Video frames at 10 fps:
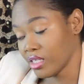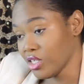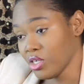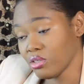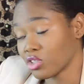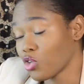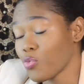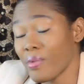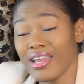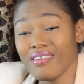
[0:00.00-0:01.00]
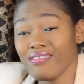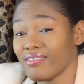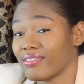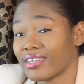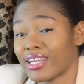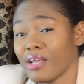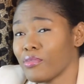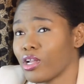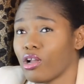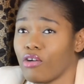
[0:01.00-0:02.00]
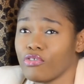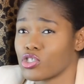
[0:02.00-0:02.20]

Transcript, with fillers: You know, some women claim they love you